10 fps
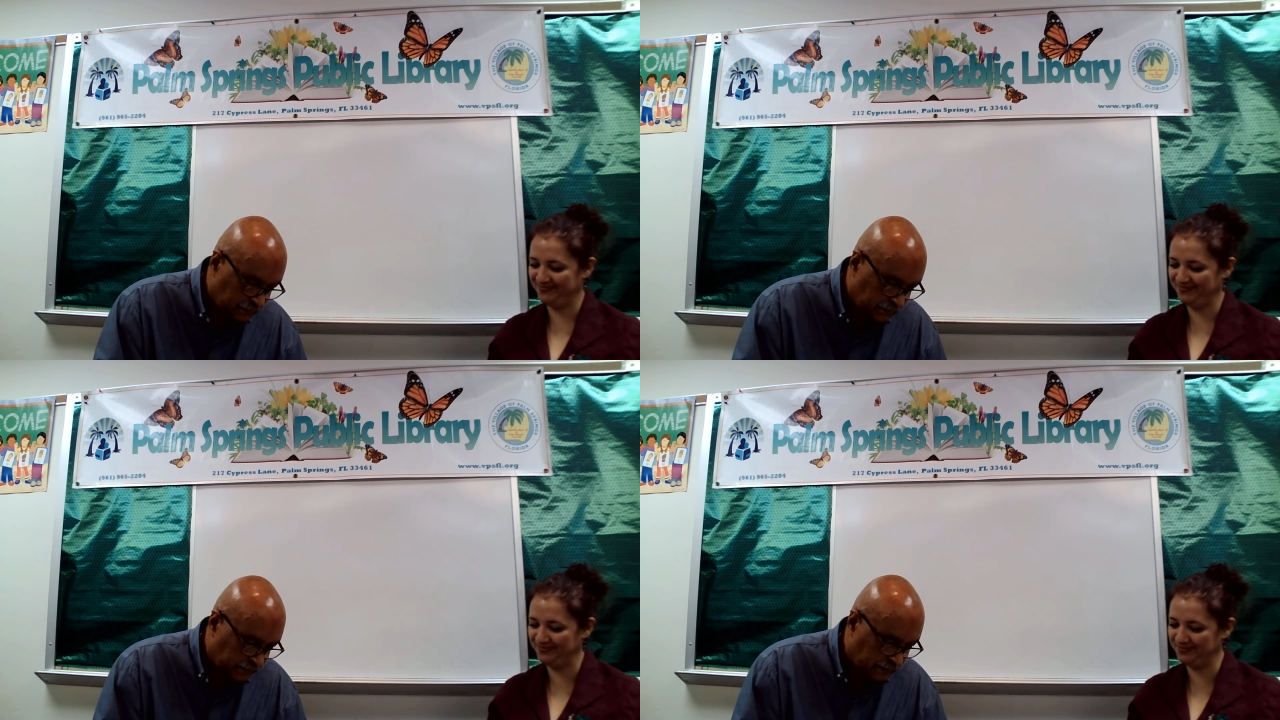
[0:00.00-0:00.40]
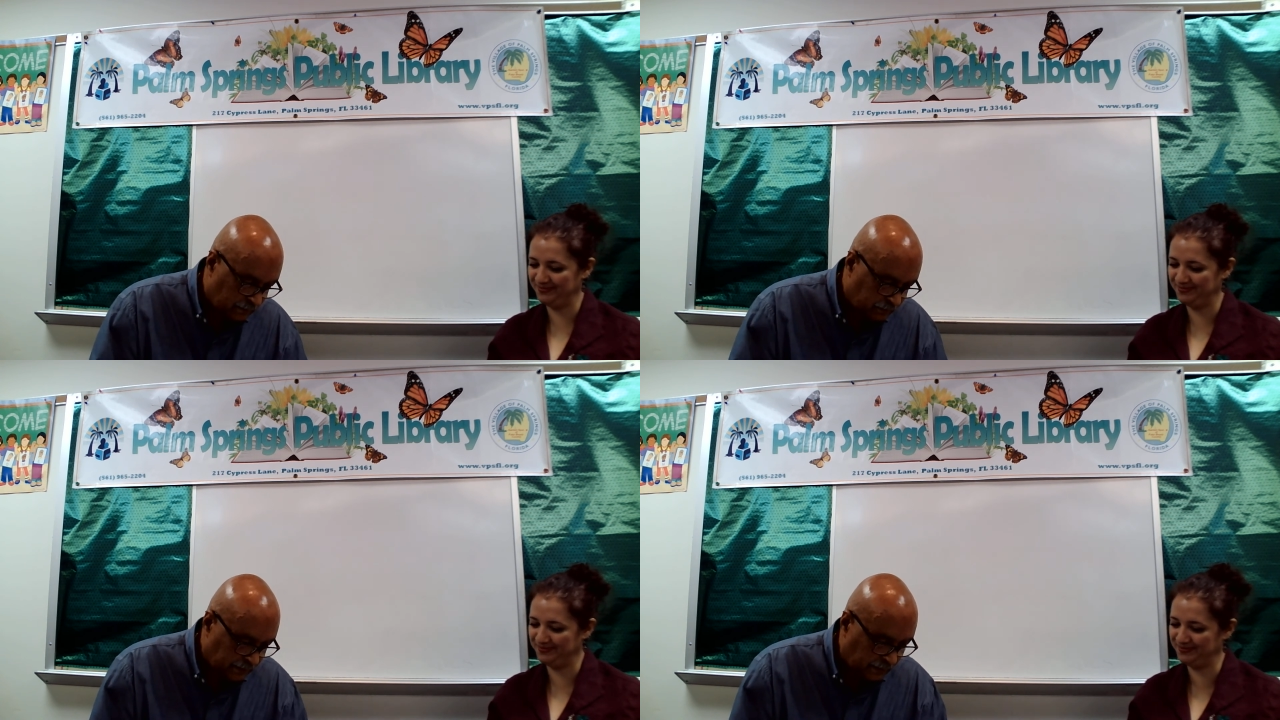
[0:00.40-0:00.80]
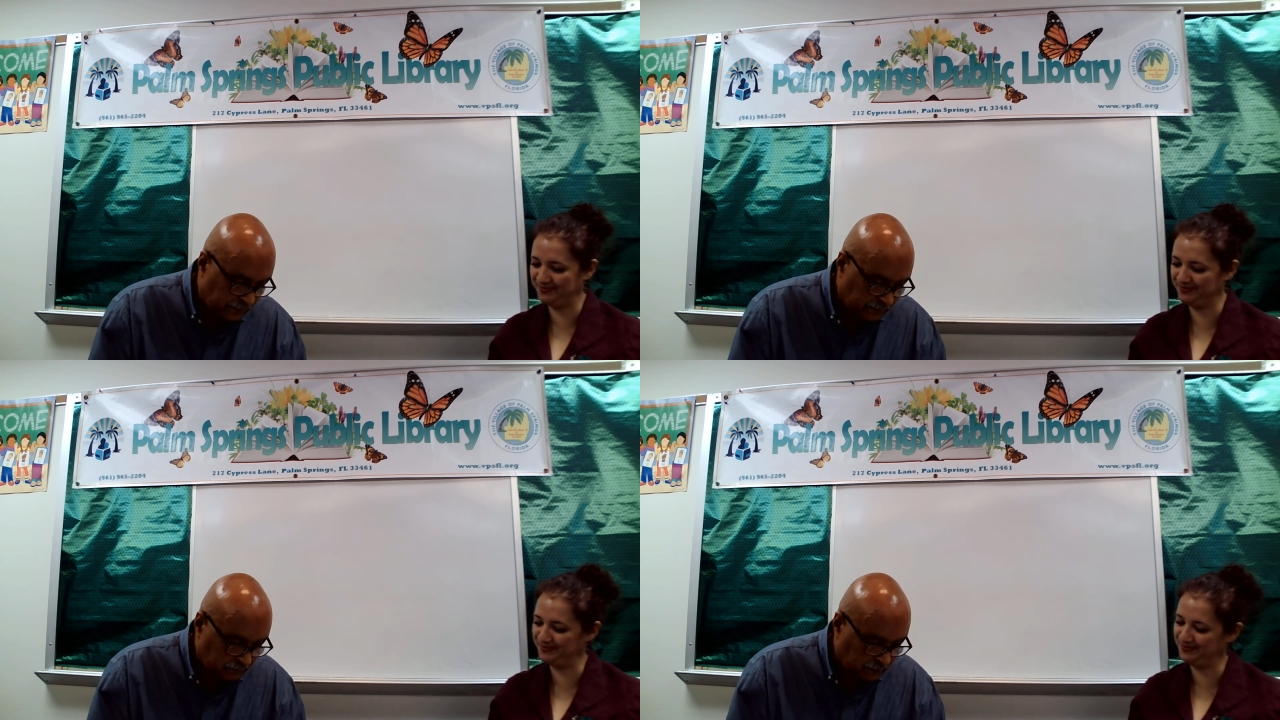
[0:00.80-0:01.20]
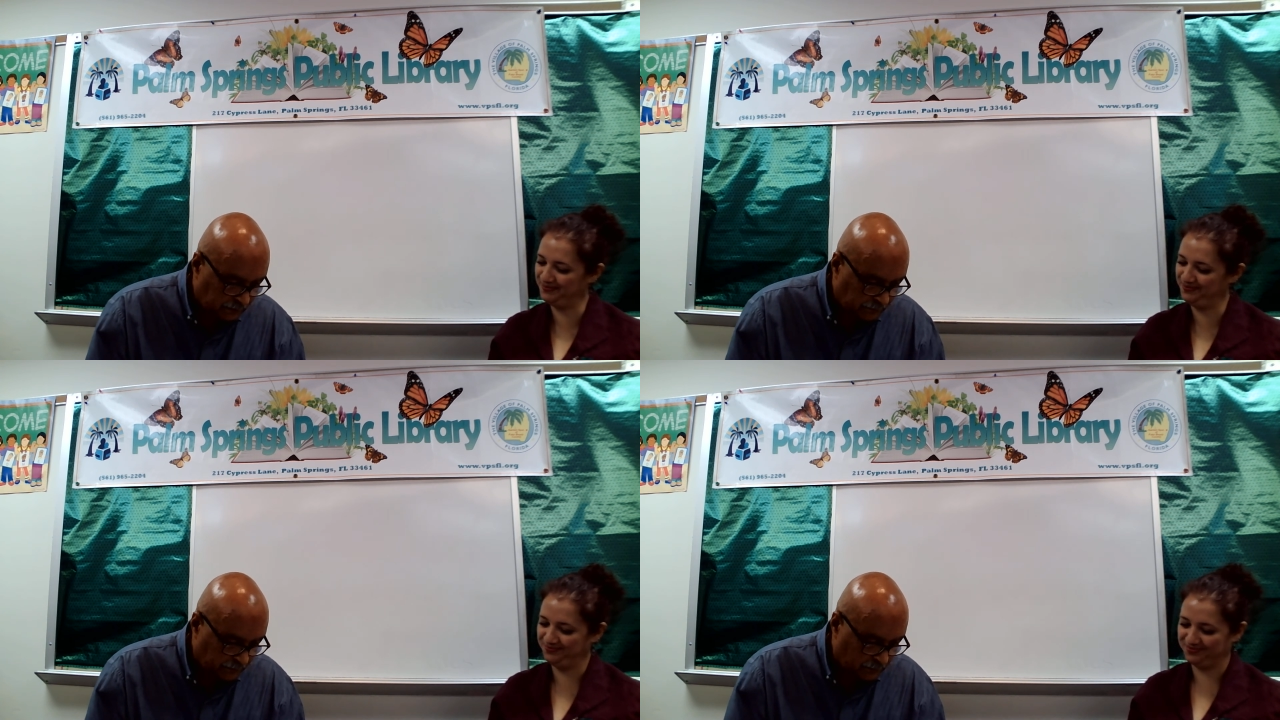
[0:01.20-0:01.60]
Speaker 1: Well, I've got plenty. I just brought
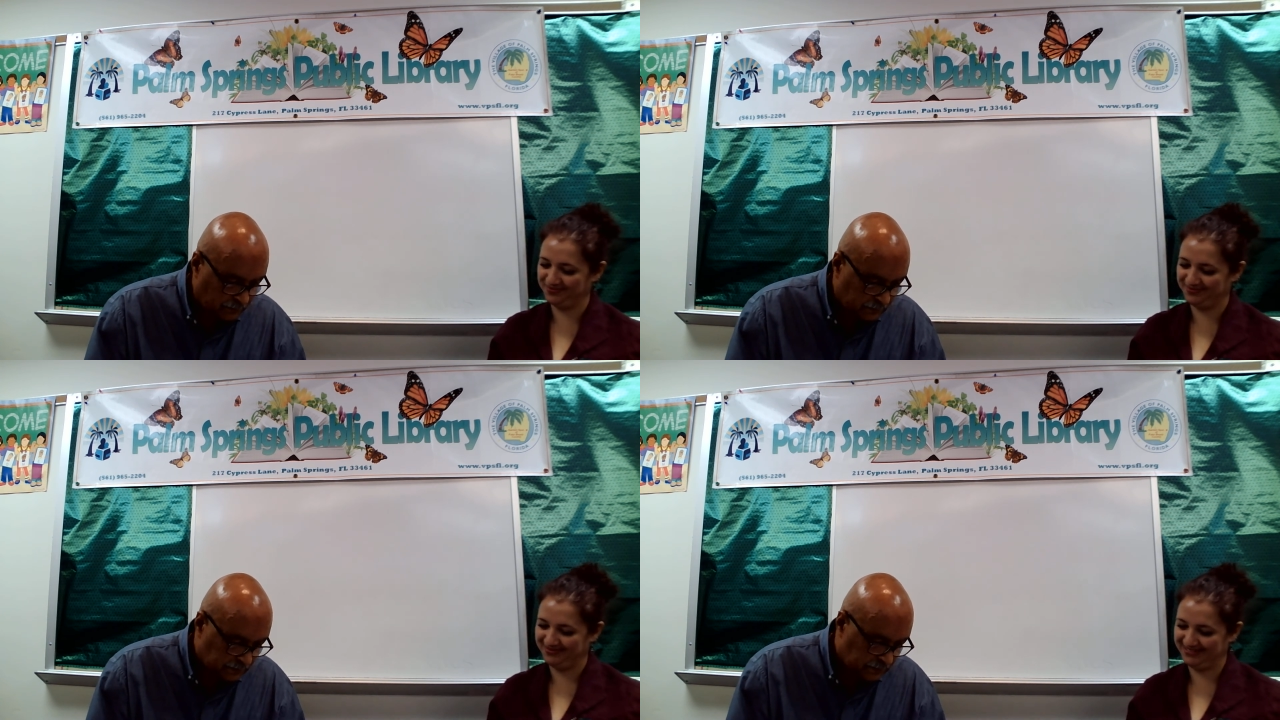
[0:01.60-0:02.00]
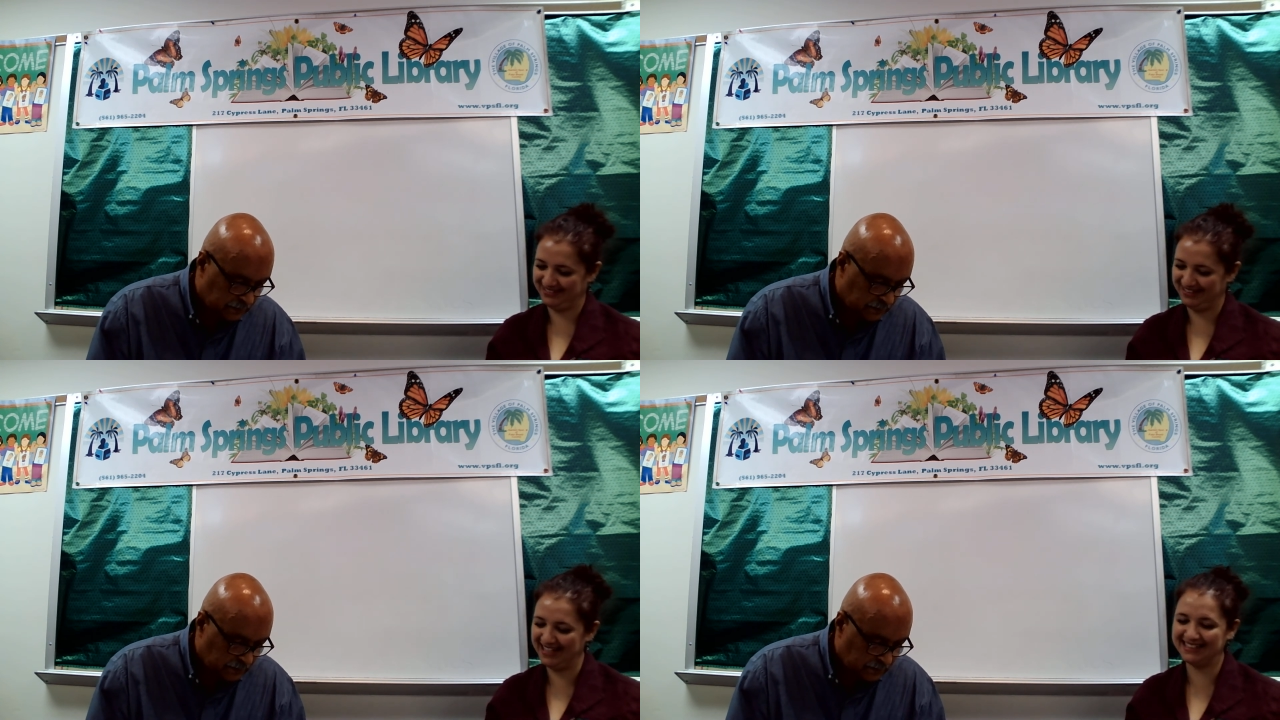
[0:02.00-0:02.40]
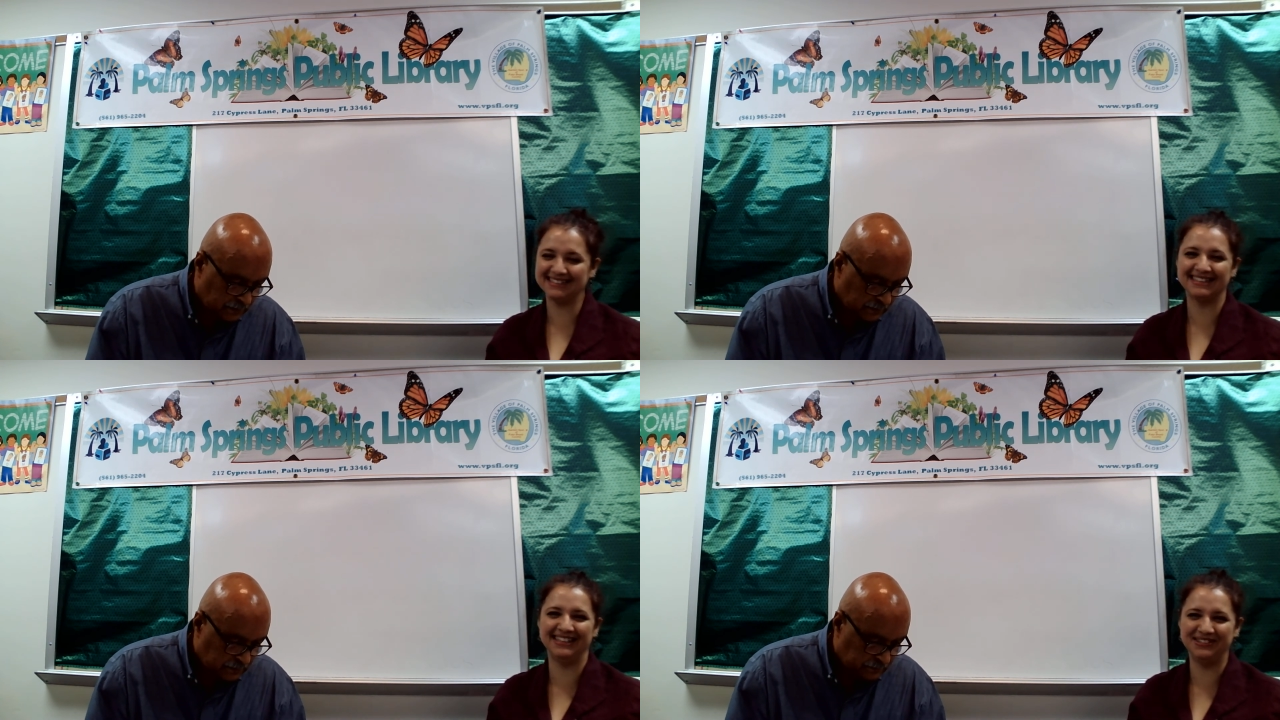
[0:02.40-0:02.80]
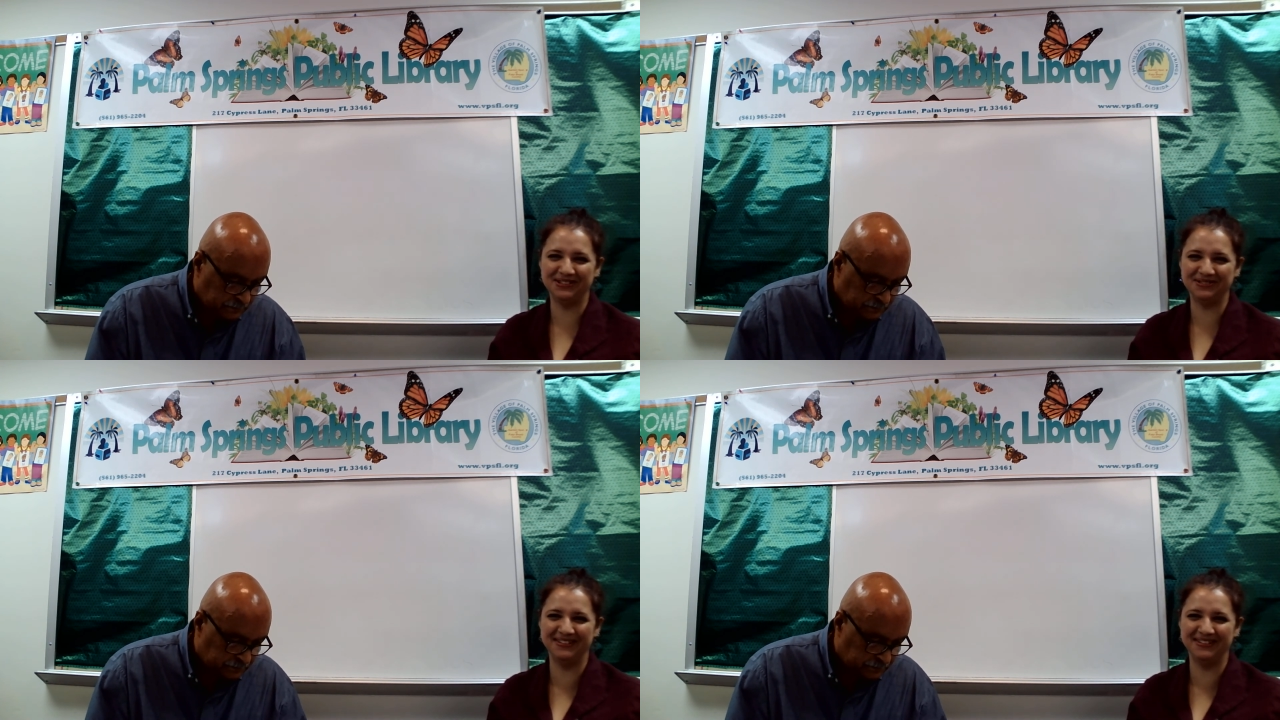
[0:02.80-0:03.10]
a few.
Speaker 2: Yes, I know.